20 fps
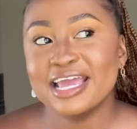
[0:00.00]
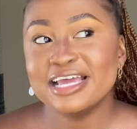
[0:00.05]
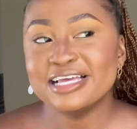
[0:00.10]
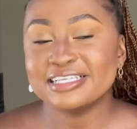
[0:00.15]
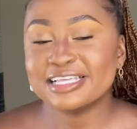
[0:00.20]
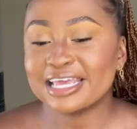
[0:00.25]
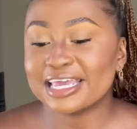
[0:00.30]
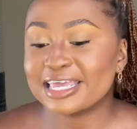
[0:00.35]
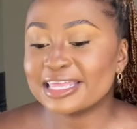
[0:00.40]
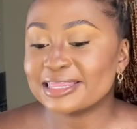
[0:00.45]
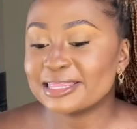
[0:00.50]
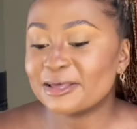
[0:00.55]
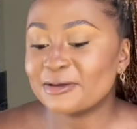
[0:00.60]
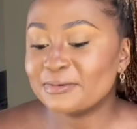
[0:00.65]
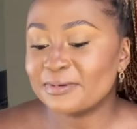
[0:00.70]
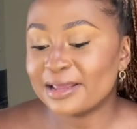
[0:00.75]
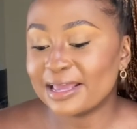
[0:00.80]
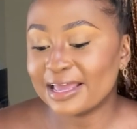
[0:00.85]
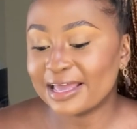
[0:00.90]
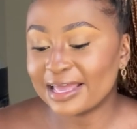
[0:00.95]
So I get there, I'm
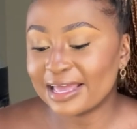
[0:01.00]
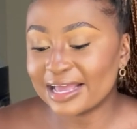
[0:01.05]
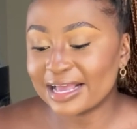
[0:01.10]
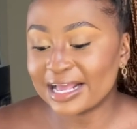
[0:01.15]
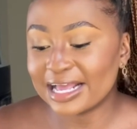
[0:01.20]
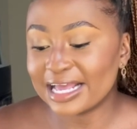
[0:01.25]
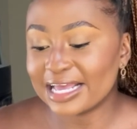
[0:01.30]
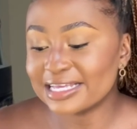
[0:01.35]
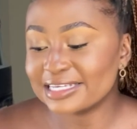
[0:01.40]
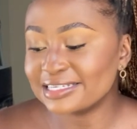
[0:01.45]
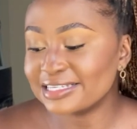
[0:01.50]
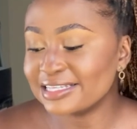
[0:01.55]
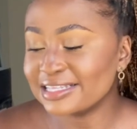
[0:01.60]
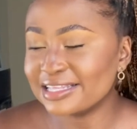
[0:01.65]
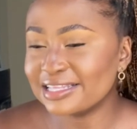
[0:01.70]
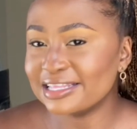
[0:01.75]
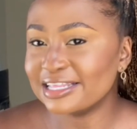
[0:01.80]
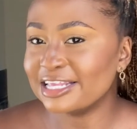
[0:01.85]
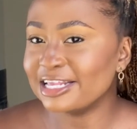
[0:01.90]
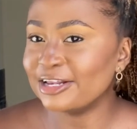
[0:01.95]
like, hi guys,
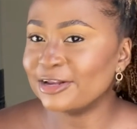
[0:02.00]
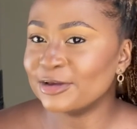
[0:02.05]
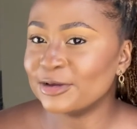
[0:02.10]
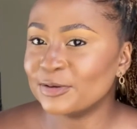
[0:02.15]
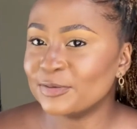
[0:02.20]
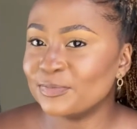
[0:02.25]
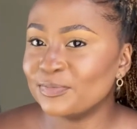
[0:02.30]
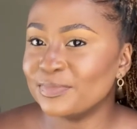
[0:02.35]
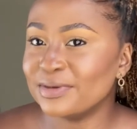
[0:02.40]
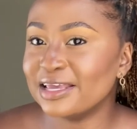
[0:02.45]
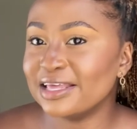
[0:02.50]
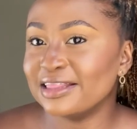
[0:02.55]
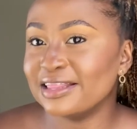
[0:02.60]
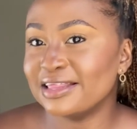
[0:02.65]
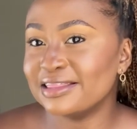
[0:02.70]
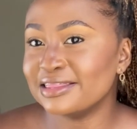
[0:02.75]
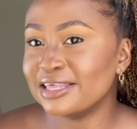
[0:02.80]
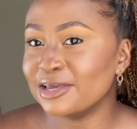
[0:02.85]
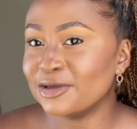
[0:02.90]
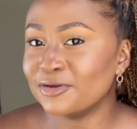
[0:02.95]
and they look at me, and then
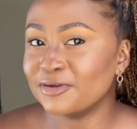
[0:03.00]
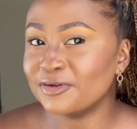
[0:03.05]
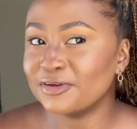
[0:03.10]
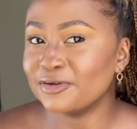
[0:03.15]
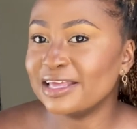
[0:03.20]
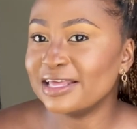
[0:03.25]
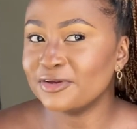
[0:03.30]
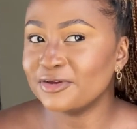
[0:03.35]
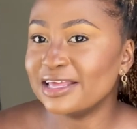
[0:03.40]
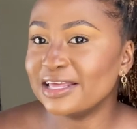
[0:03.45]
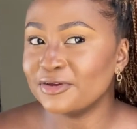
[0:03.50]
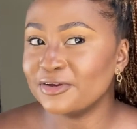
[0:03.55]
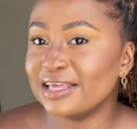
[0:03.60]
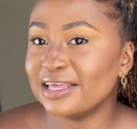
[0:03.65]
they greet me,